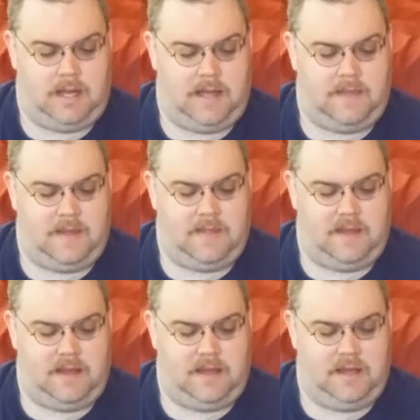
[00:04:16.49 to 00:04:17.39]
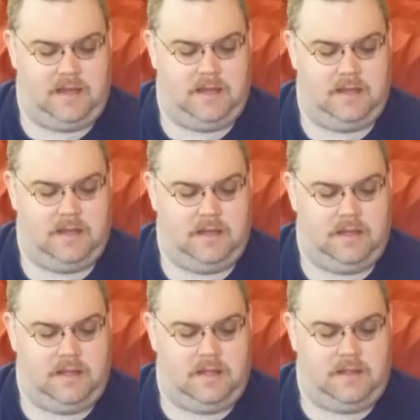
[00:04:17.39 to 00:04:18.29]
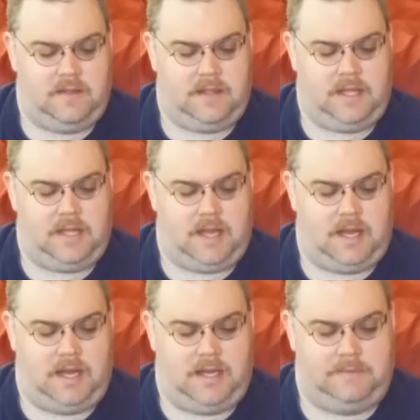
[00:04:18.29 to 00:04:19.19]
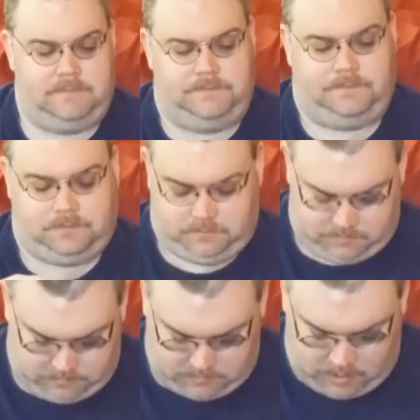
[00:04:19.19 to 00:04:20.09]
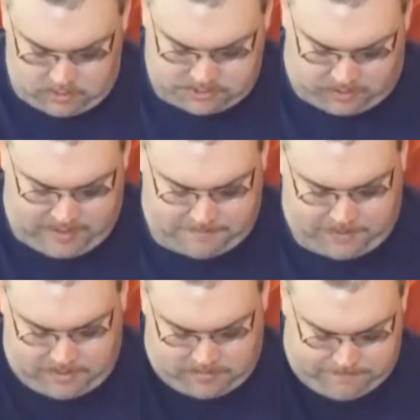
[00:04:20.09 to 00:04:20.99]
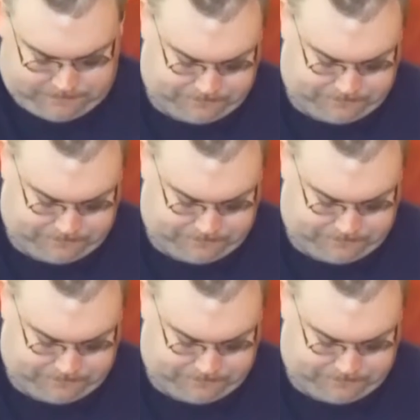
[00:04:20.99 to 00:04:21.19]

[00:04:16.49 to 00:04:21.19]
and then the hose clamp here.